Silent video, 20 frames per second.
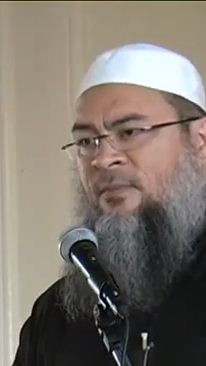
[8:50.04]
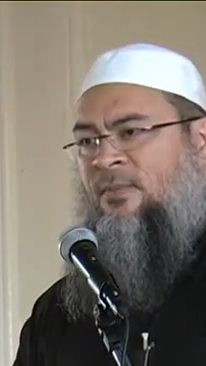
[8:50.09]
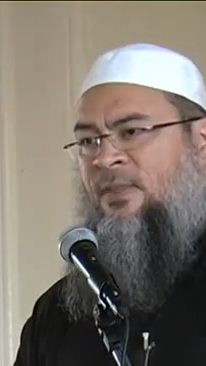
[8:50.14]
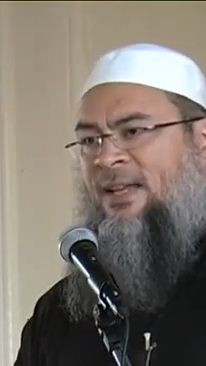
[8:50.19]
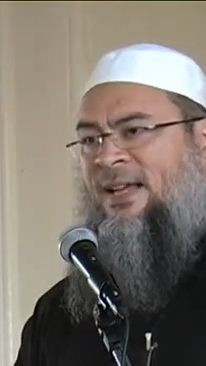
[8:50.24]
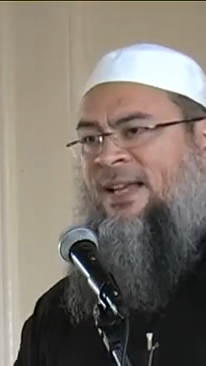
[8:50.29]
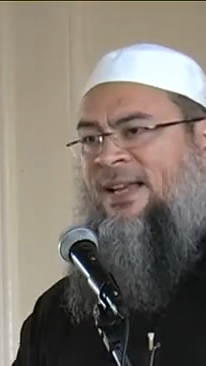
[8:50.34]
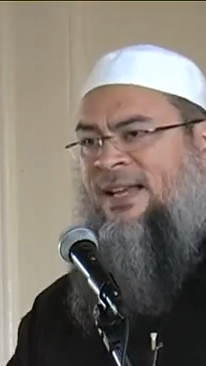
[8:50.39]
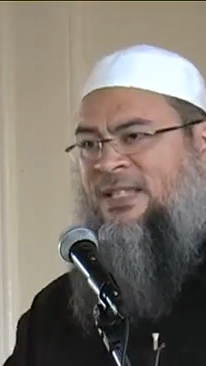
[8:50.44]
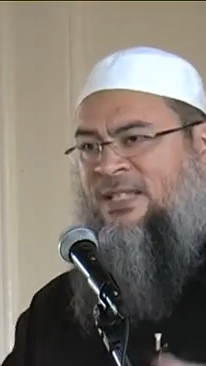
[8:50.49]

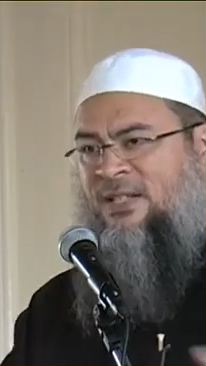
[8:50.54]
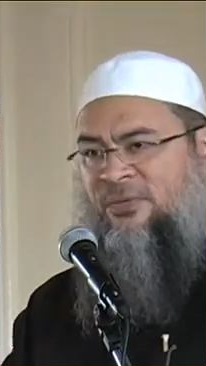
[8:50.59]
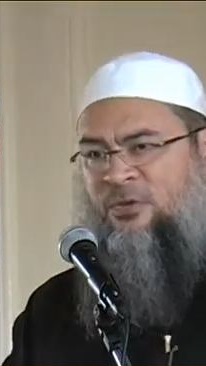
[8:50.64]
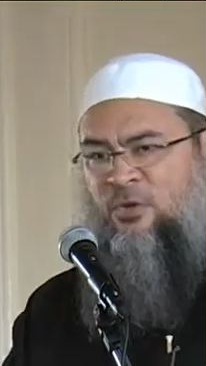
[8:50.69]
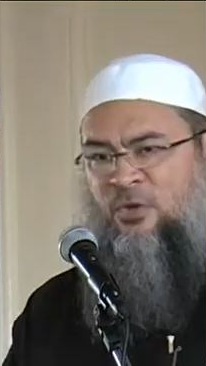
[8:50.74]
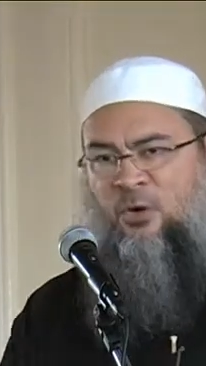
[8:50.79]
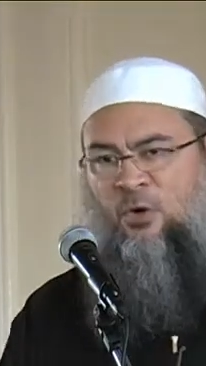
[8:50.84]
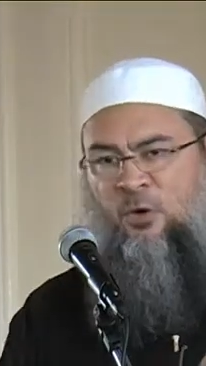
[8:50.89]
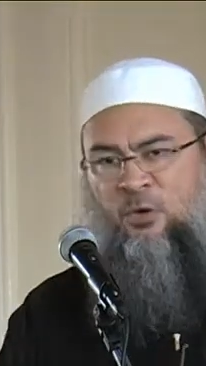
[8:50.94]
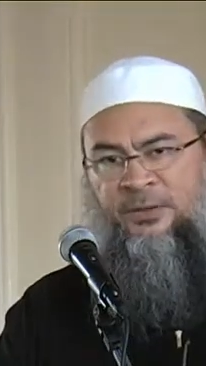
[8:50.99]
As if
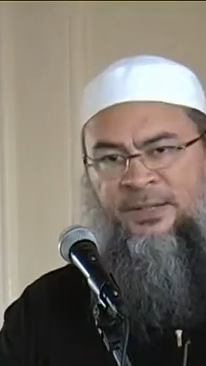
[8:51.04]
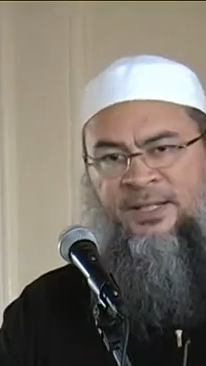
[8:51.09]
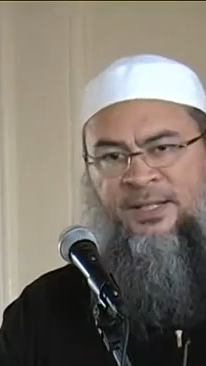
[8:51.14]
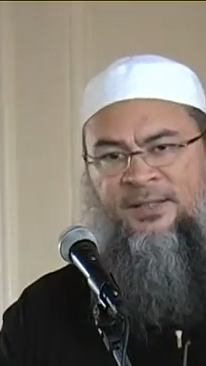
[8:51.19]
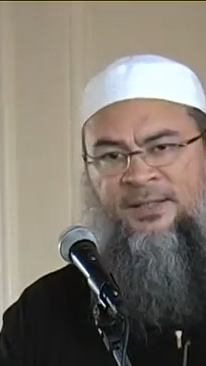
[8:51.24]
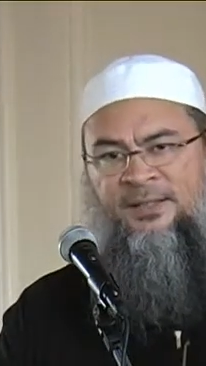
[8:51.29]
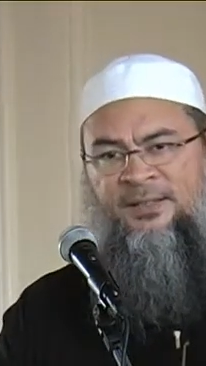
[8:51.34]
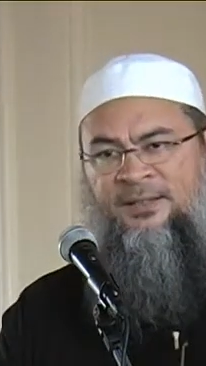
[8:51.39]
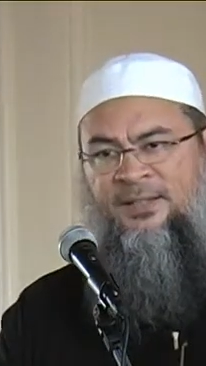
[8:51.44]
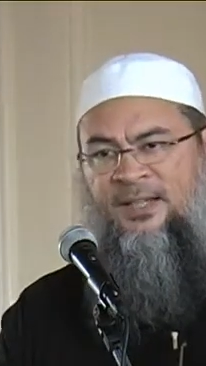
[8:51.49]
you're
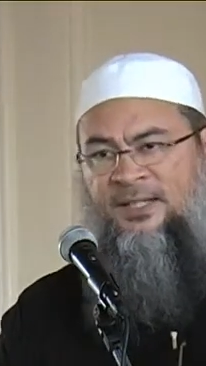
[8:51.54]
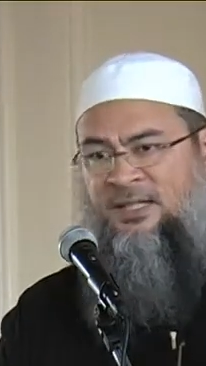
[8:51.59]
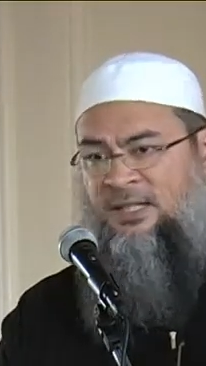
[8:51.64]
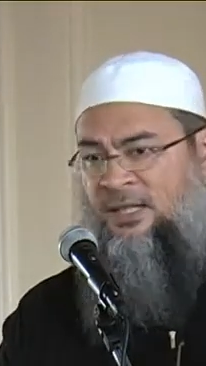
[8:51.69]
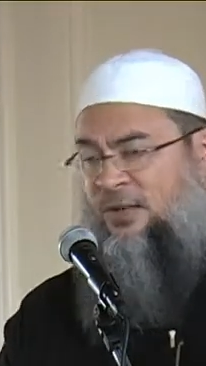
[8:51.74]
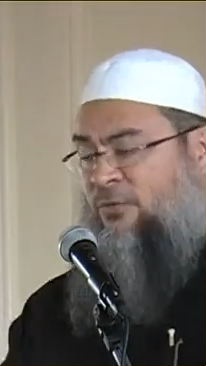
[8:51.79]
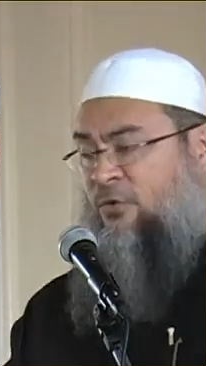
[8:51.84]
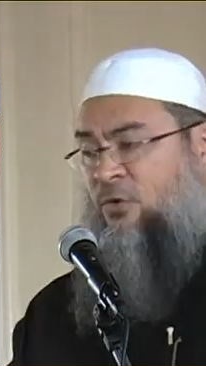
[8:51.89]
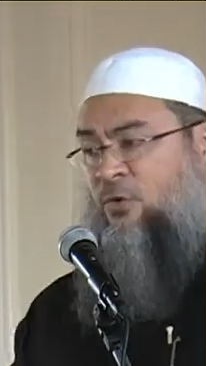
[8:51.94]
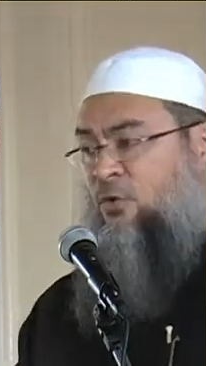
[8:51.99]
holding dust
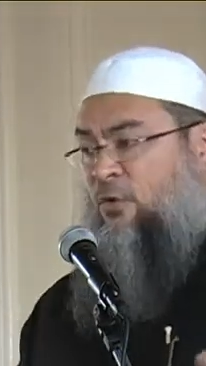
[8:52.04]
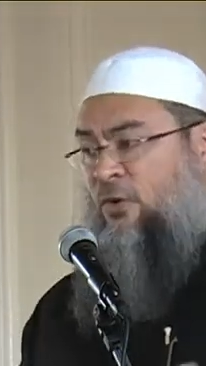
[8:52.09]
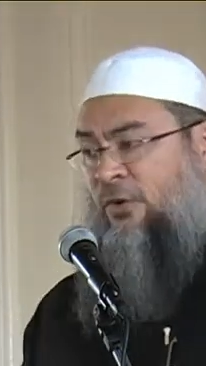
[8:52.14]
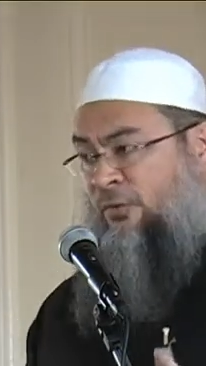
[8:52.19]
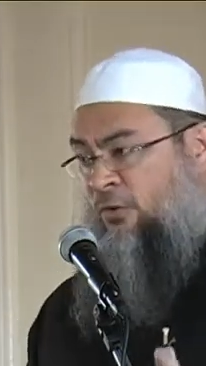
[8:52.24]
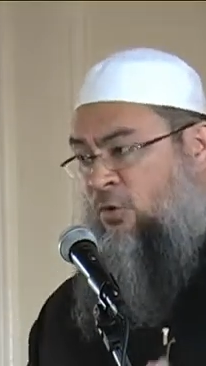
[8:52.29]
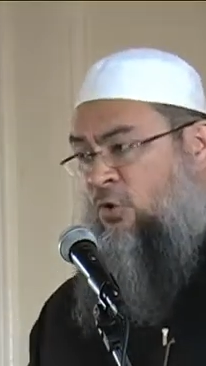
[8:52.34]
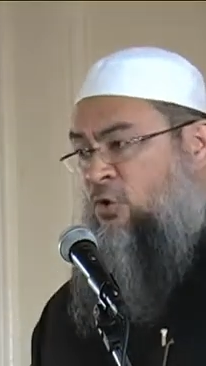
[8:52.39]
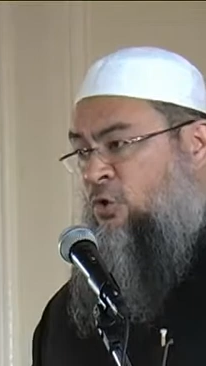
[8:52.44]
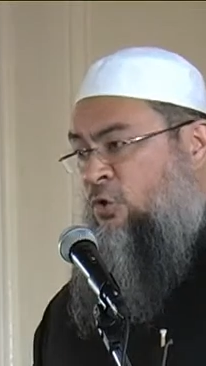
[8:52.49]
if you
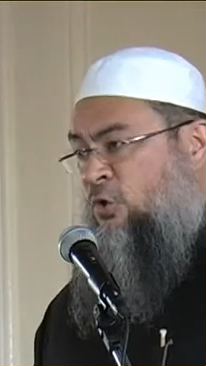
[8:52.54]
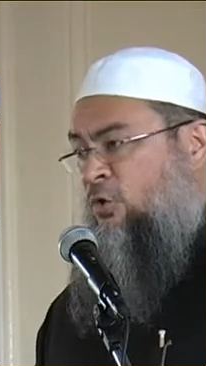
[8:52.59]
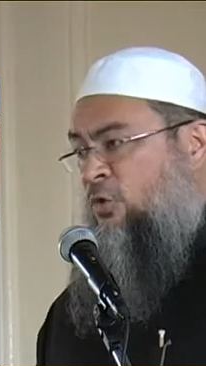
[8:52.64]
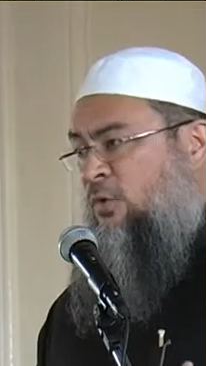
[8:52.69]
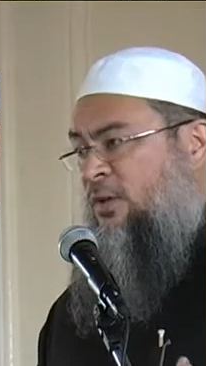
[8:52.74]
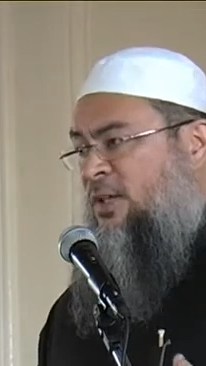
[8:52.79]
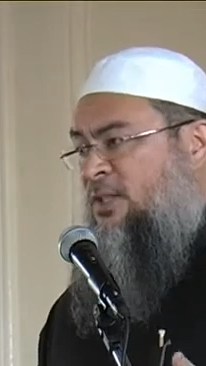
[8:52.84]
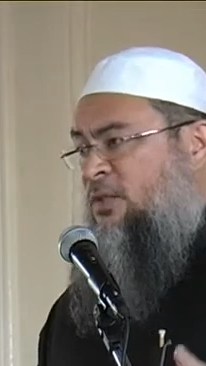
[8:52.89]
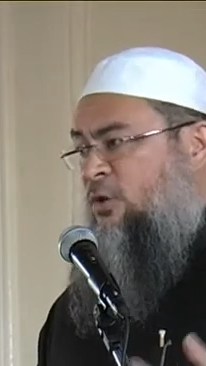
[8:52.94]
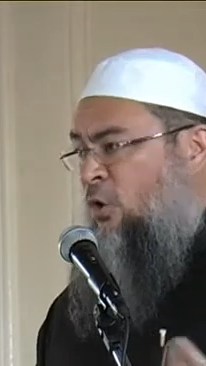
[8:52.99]
refuse to do
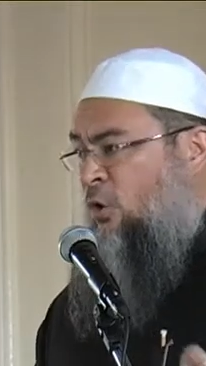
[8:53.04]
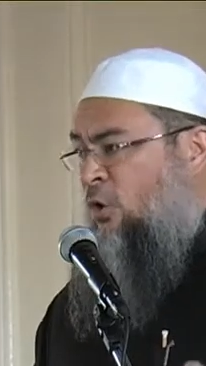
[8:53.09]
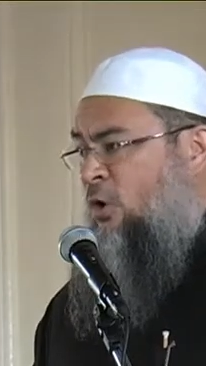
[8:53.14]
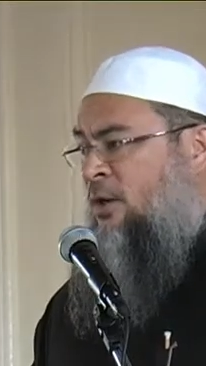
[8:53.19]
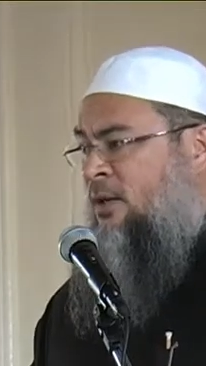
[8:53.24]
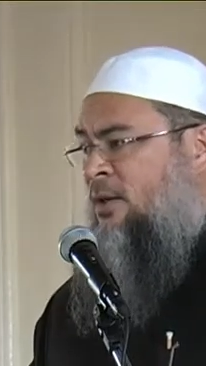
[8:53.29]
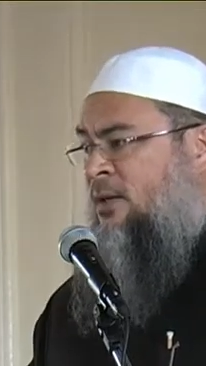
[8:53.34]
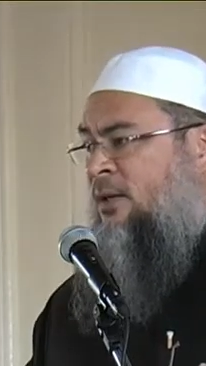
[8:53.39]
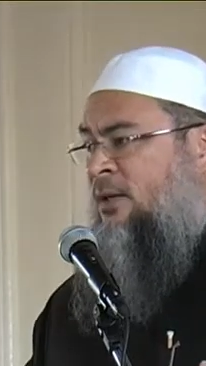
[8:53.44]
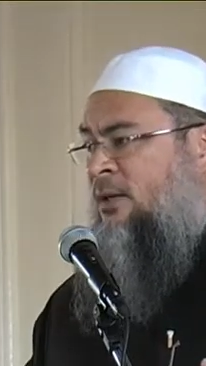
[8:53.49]
this,
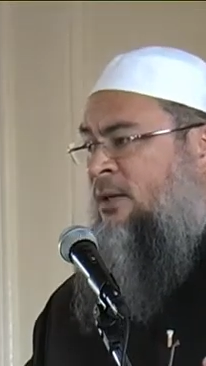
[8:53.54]
or